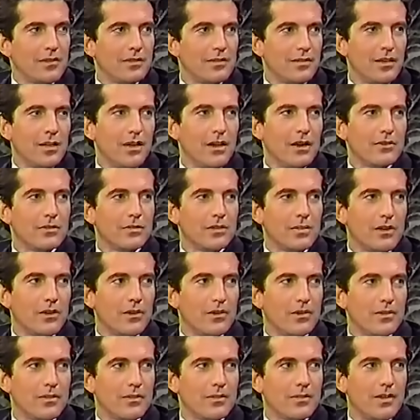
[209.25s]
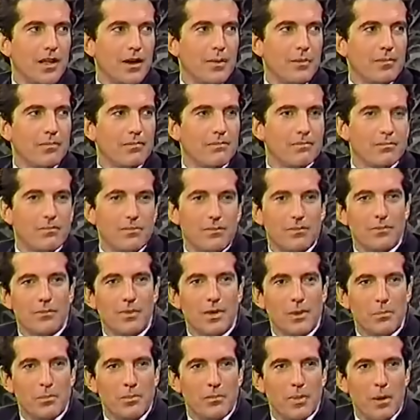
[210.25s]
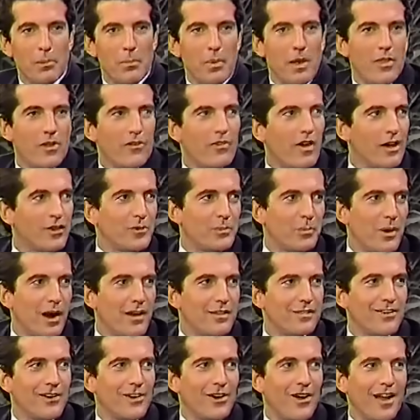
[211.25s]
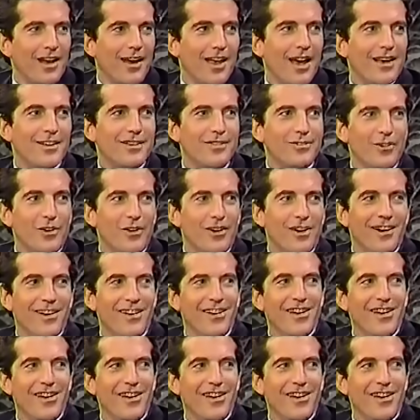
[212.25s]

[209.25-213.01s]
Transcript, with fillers: Right. You know? right. So it's like like being the vice president, I guess. For... Yeah.